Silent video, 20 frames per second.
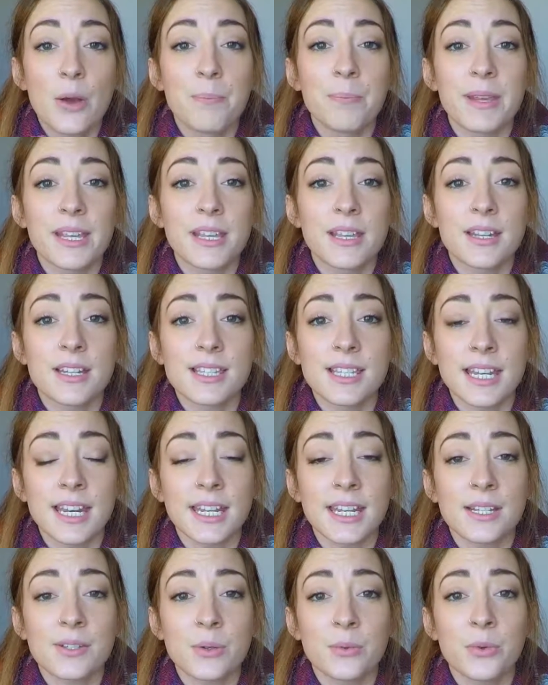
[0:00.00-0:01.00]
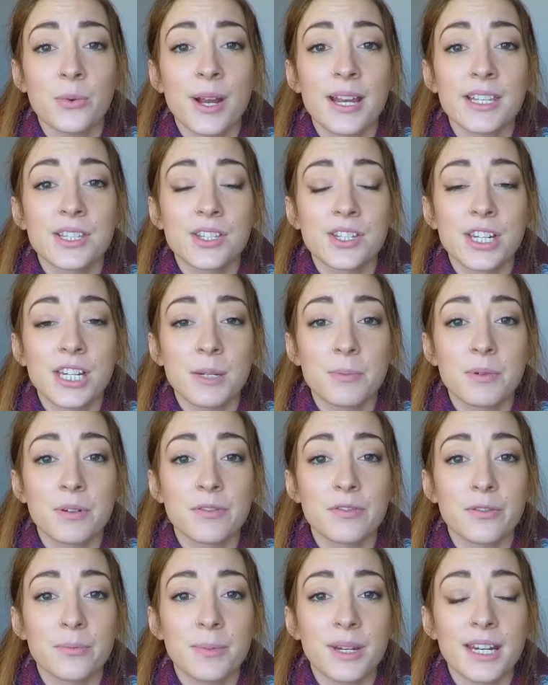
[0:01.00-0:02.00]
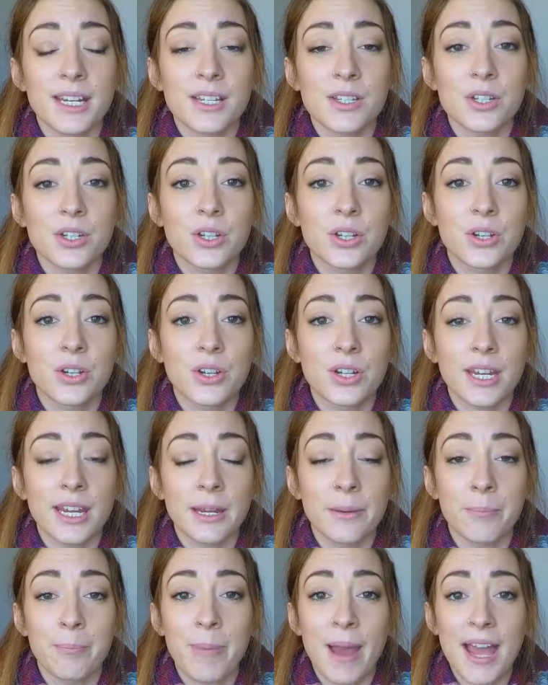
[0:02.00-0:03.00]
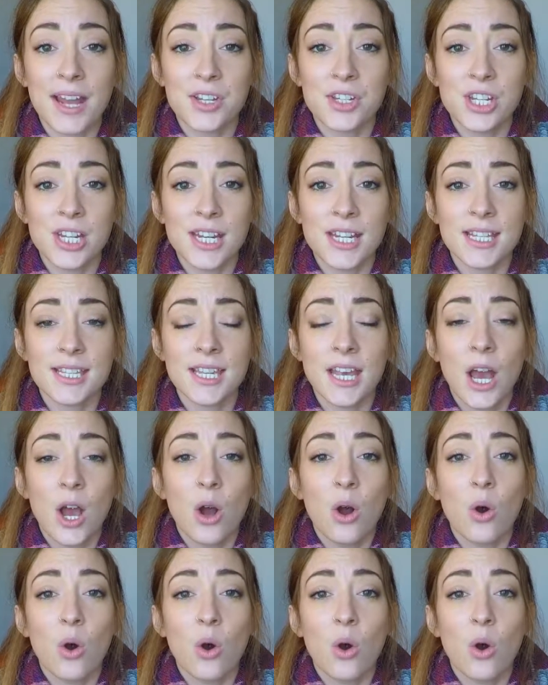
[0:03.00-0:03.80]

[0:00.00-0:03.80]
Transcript: because it is always cheaper for me to cook in batches